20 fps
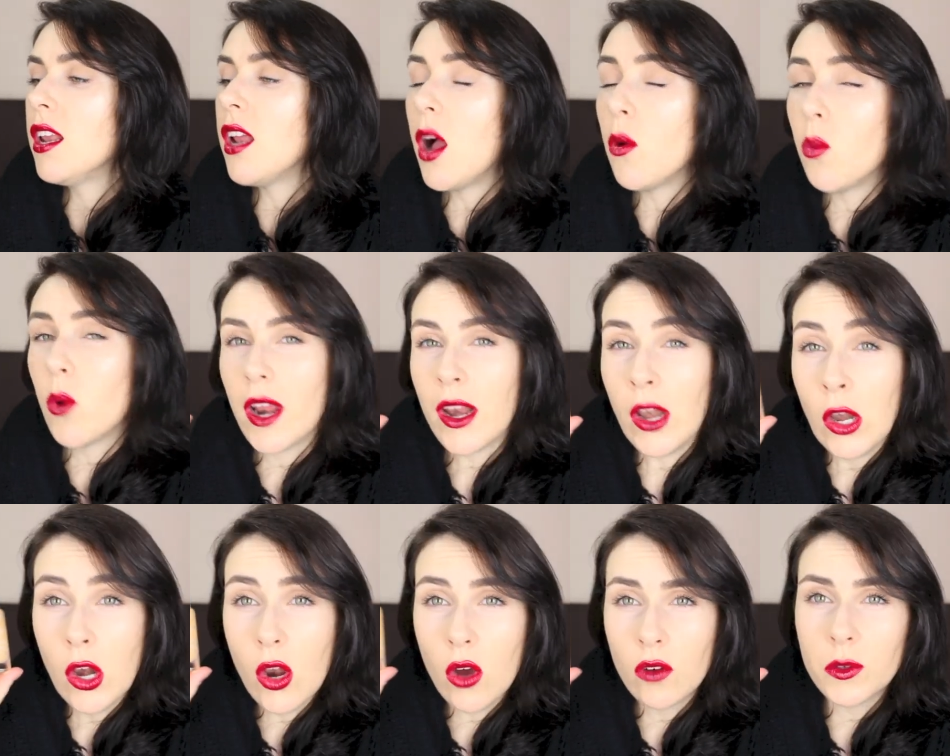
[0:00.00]
What I
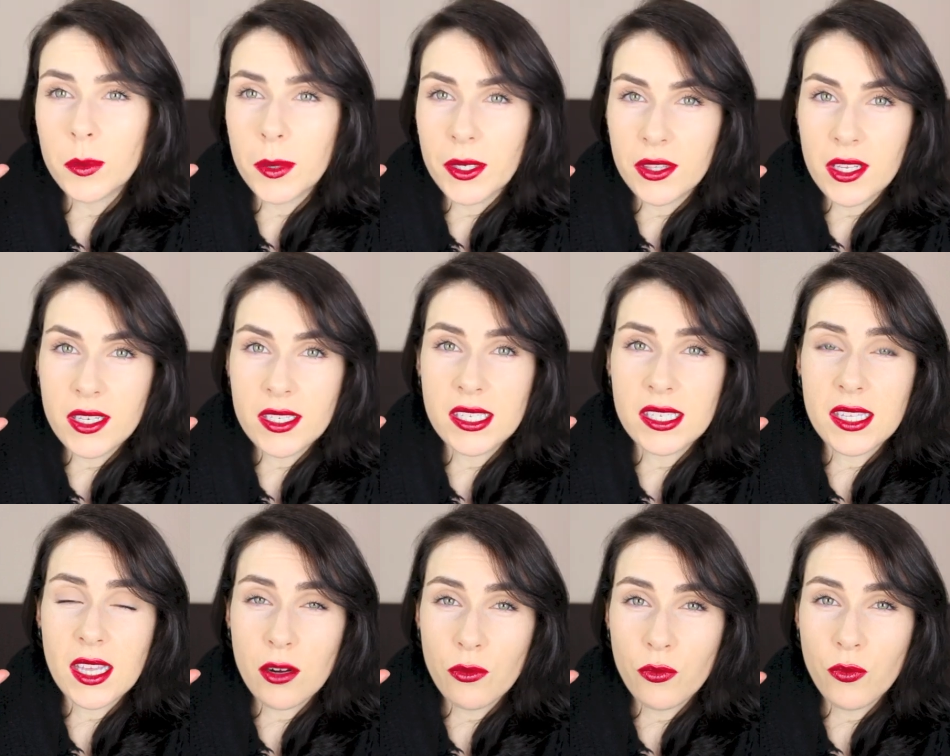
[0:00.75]
love about this
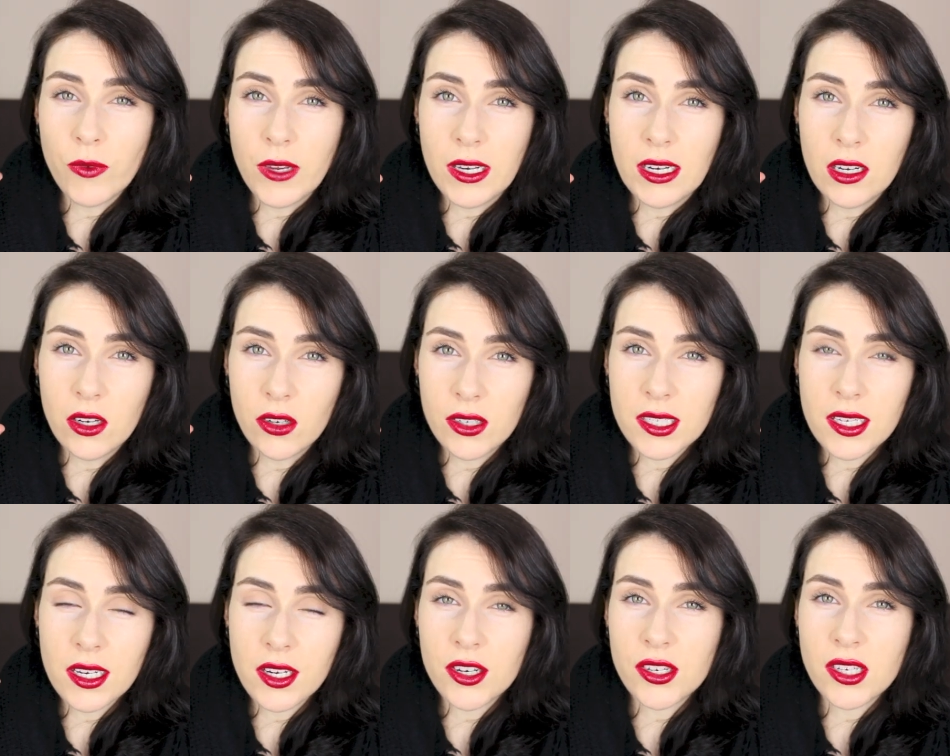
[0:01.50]
is that it really
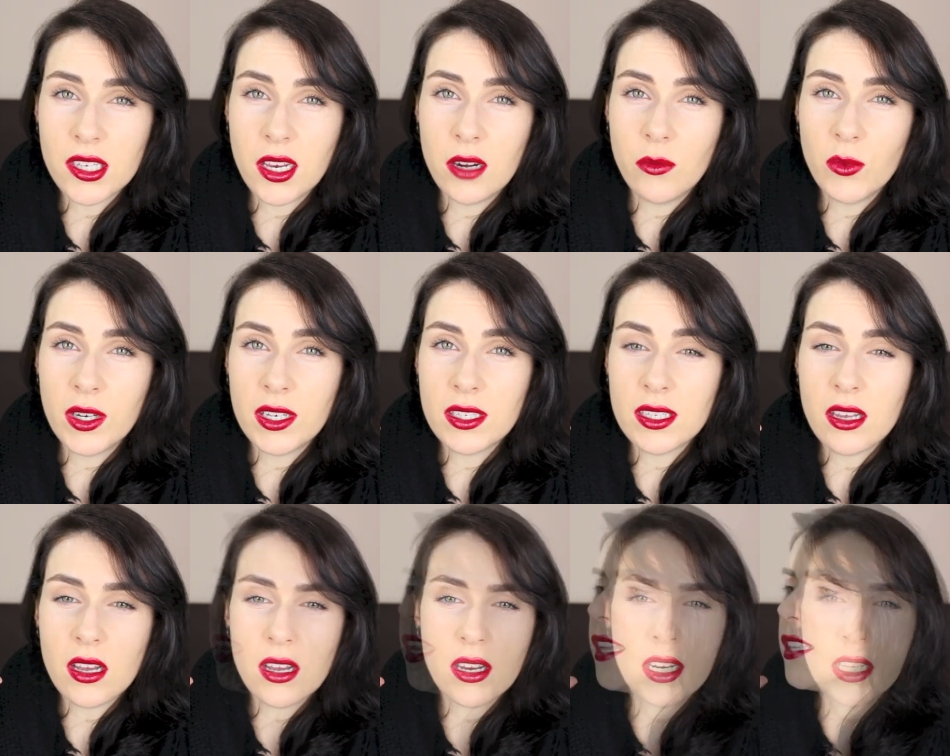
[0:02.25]
looks like your skin when
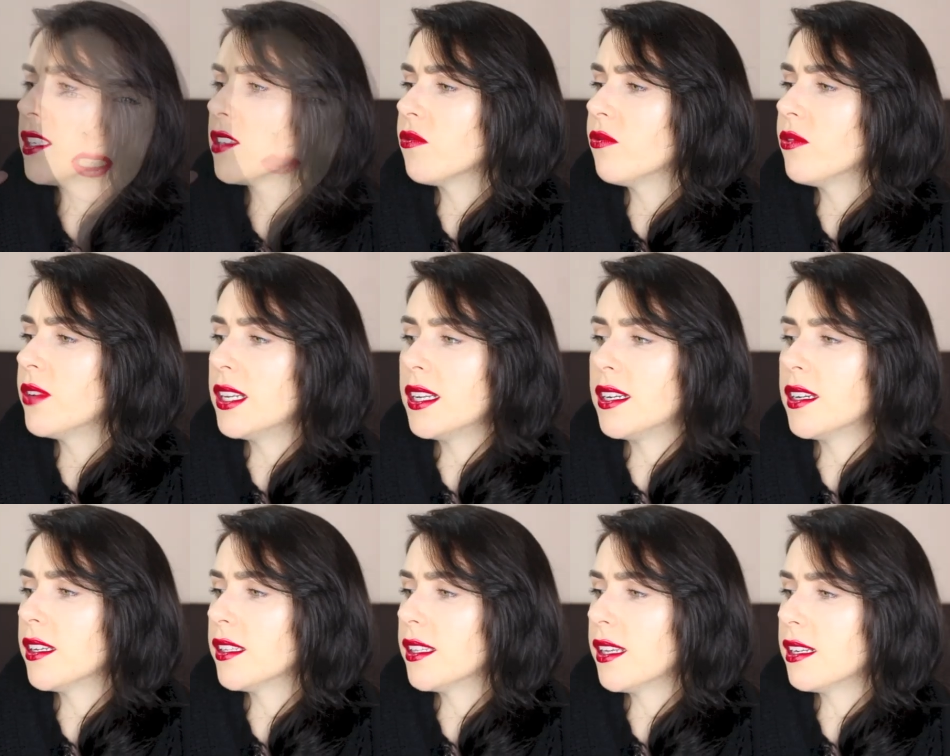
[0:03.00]
it's on. It's really
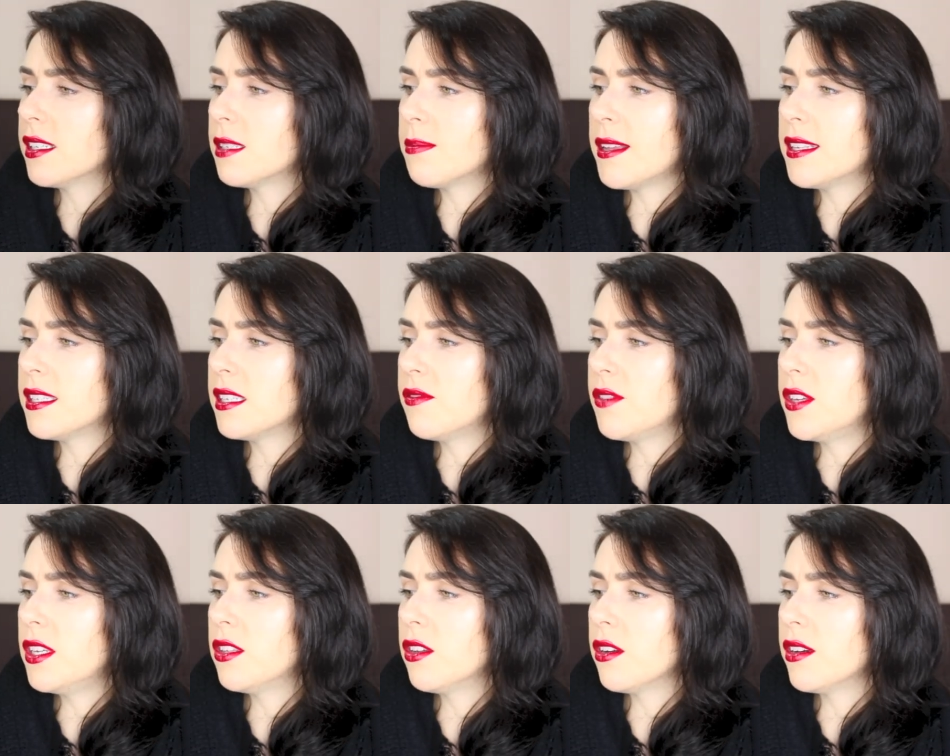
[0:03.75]
not that expensive
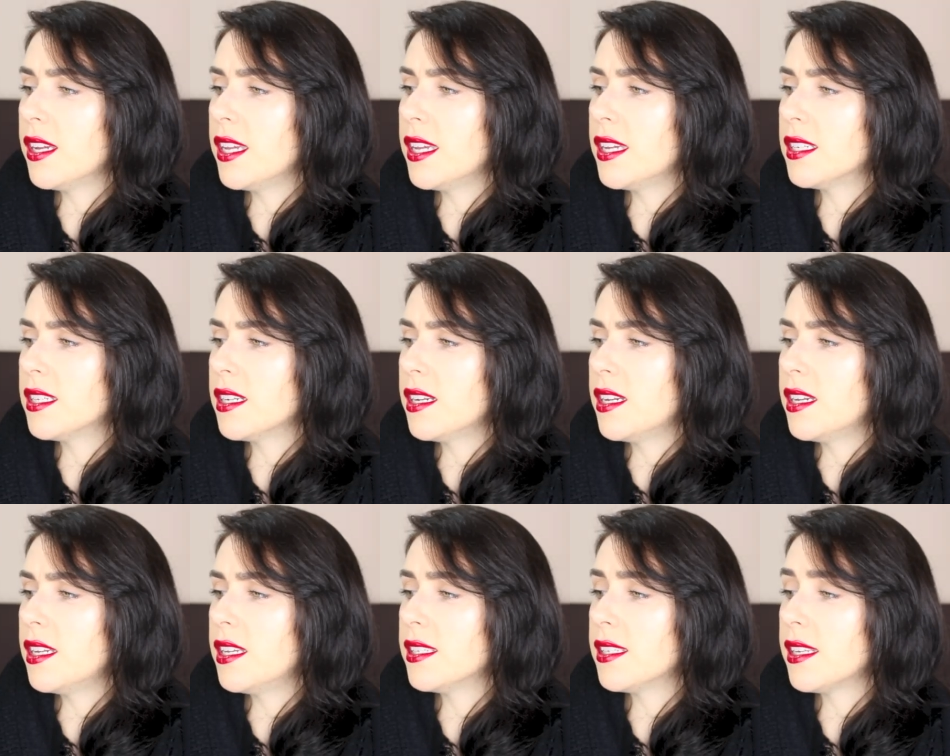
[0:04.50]
either. It
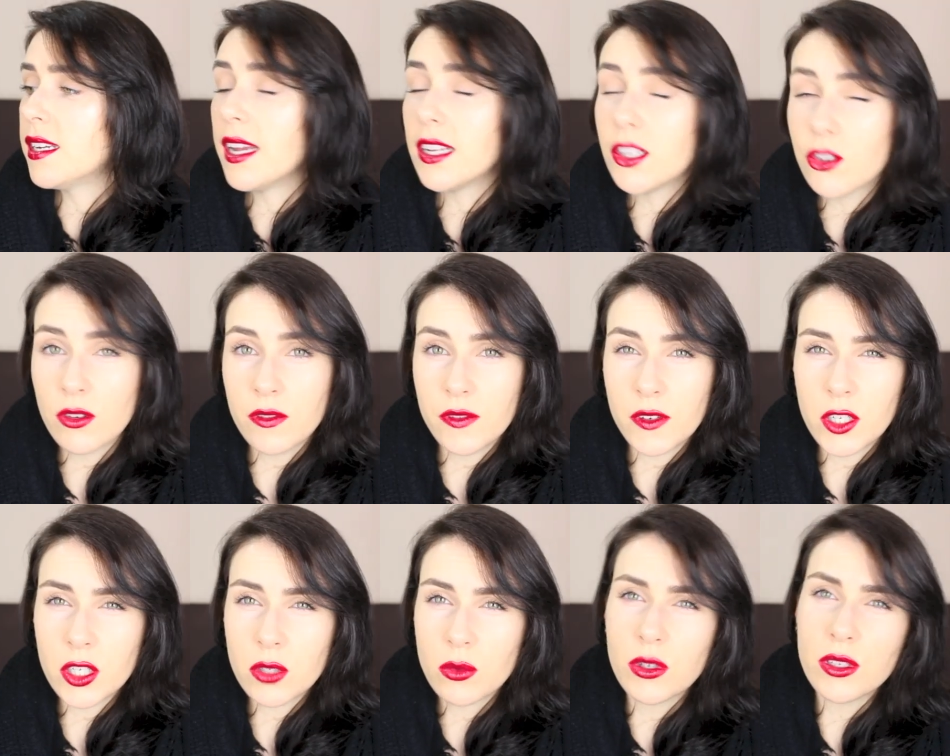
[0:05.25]
is a natural
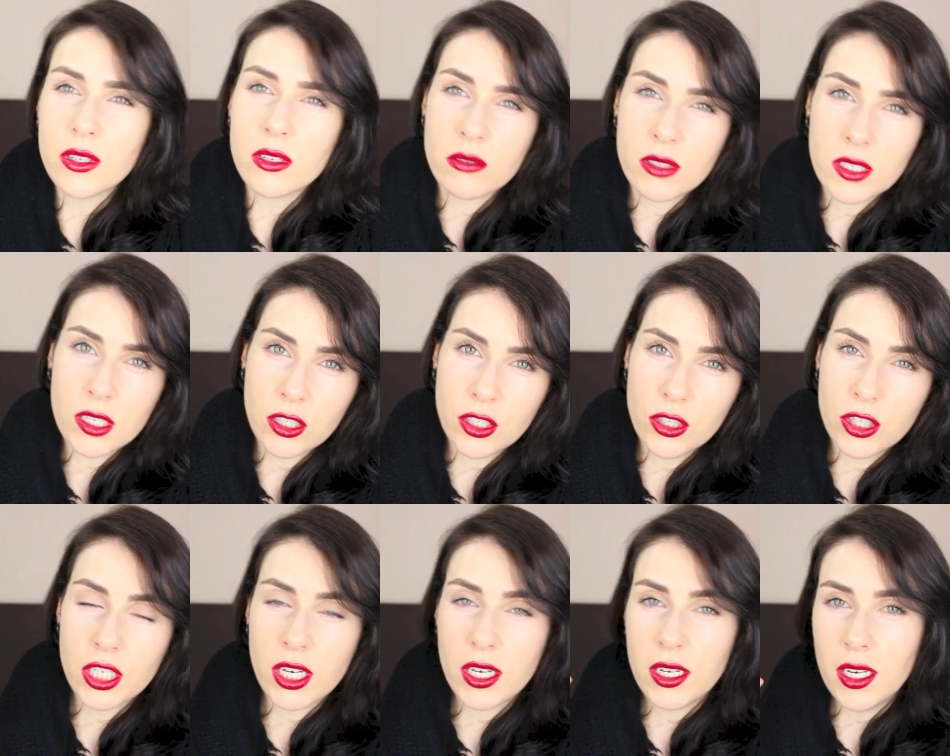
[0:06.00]
finish one, so it's not
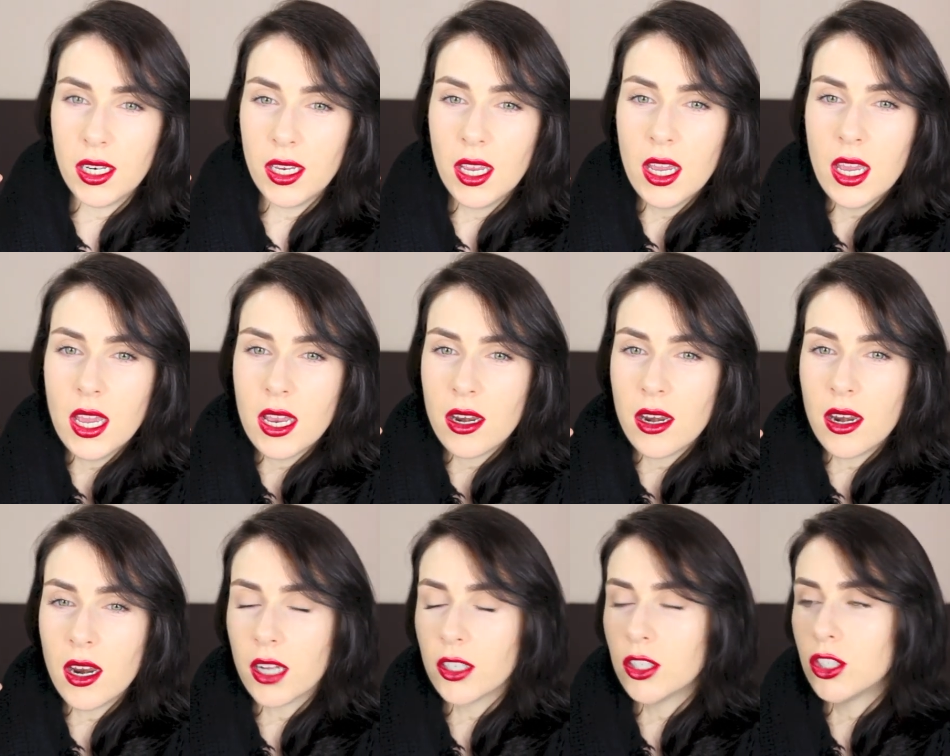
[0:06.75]
too shiny,
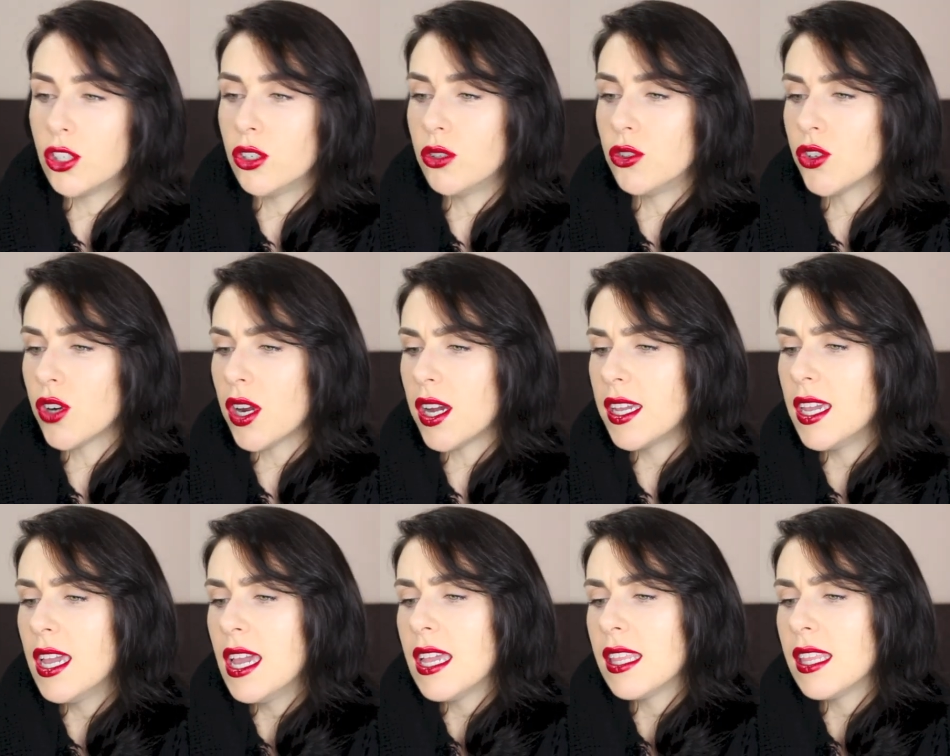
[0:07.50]
not too dry.